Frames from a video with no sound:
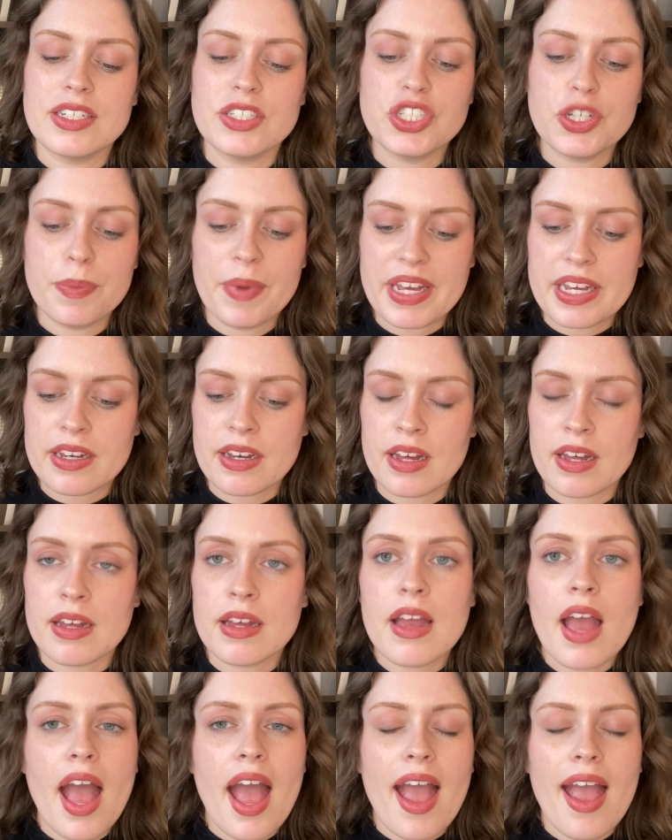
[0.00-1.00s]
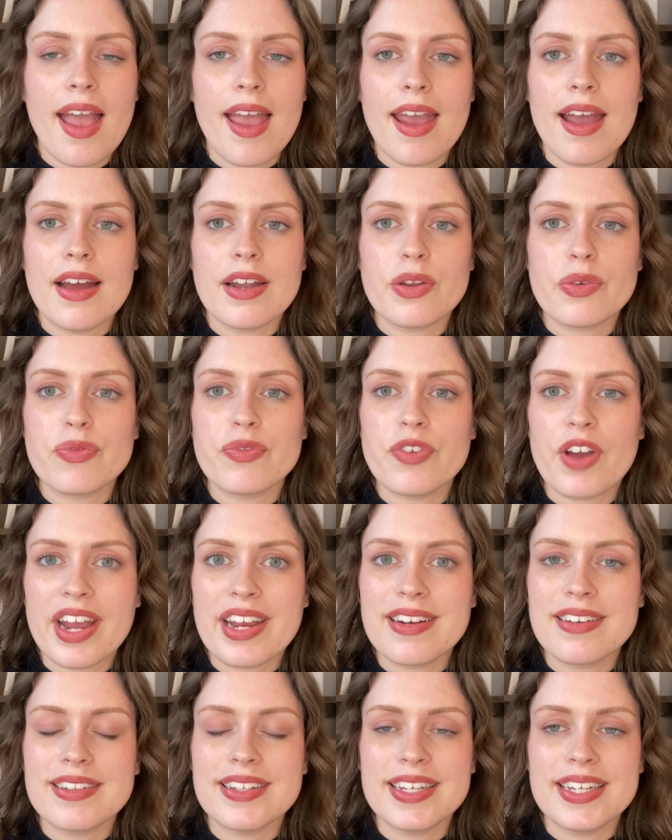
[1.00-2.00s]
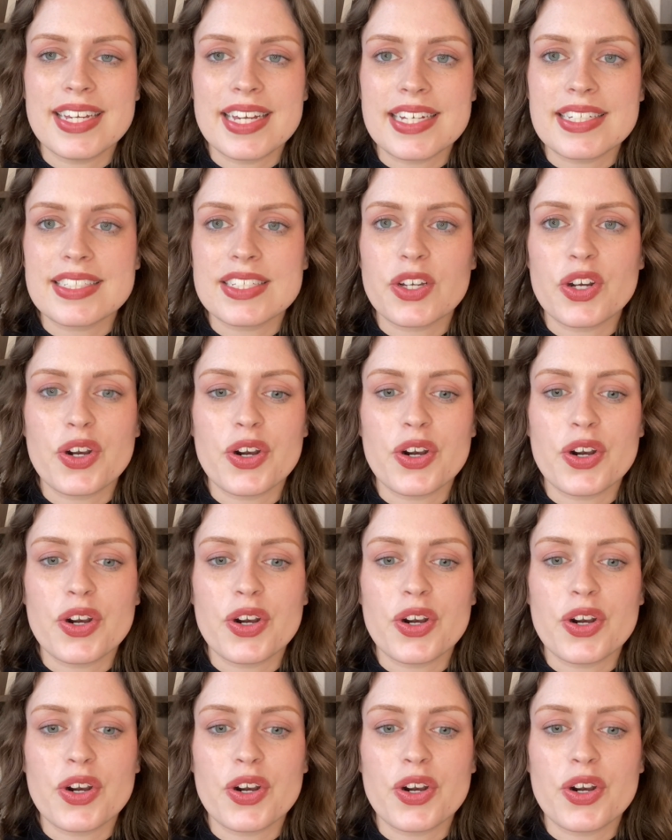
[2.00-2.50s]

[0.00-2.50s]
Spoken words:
Jamaica and finally gets